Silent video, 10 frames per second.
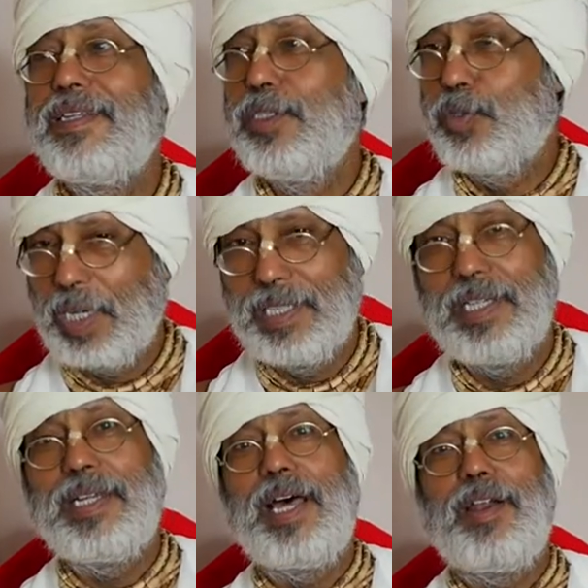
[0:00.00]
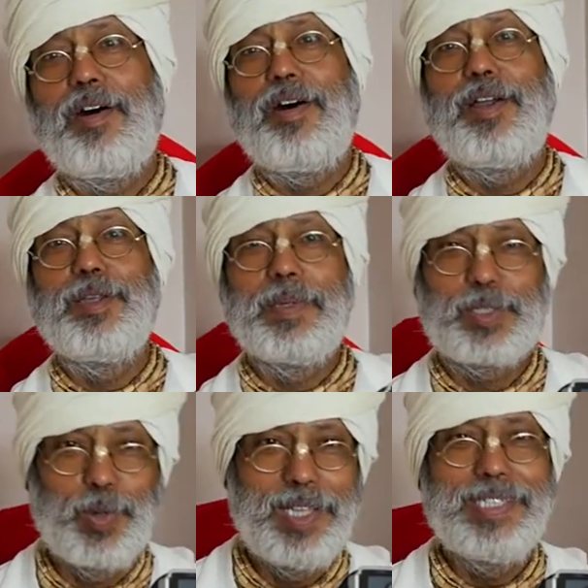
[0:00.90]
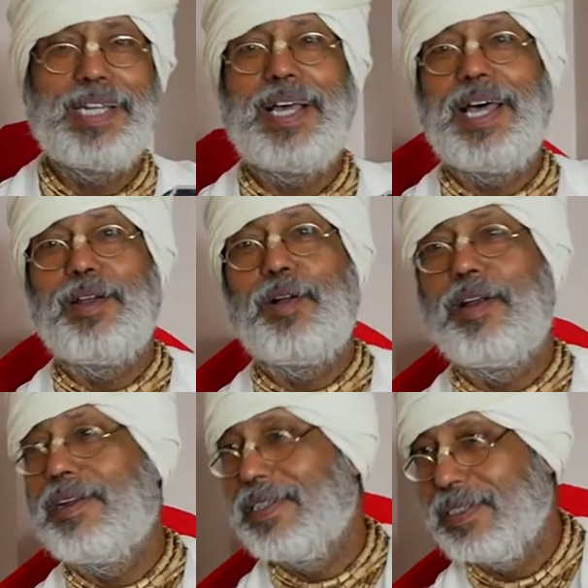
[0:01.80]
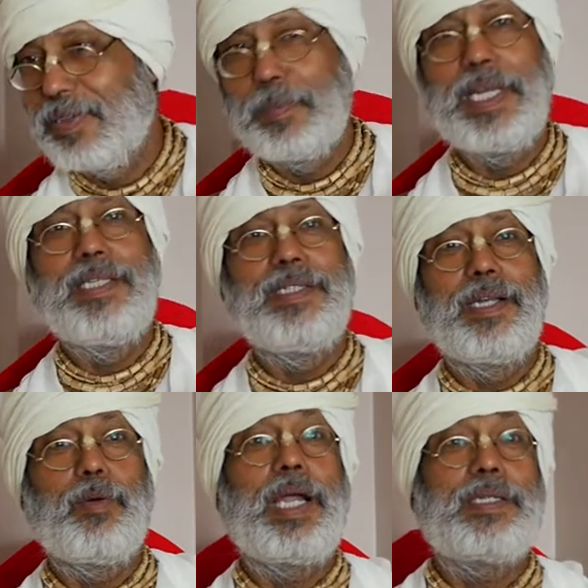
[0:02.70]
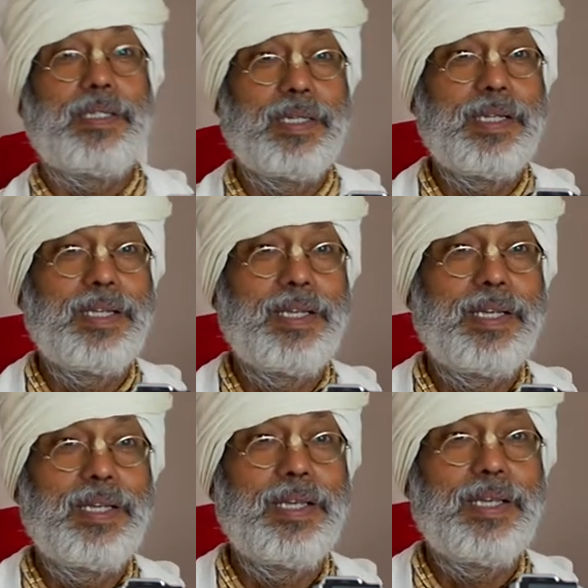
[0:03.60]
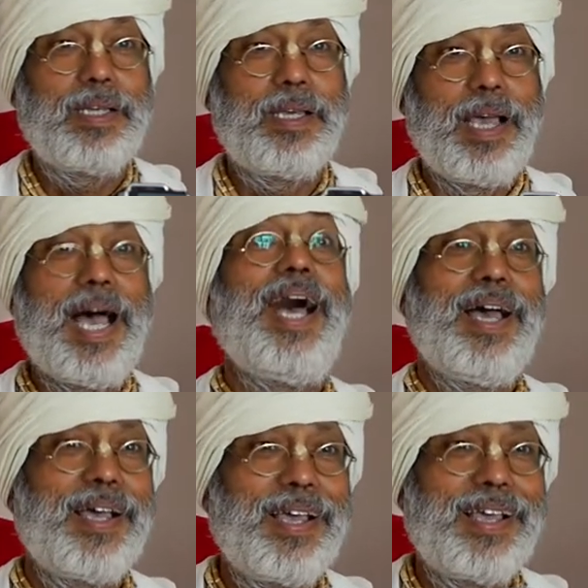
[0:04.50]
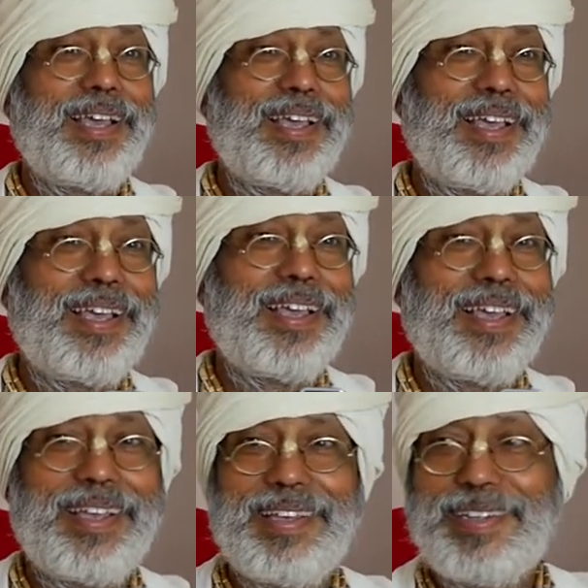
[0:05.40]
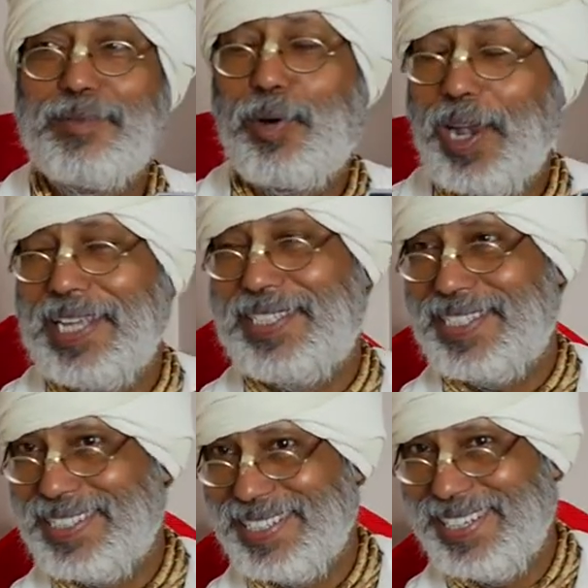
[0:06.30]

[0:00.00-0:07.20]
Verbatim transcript: Neutral gender or masculine gender or feminine gender, what? Huh? Foolish.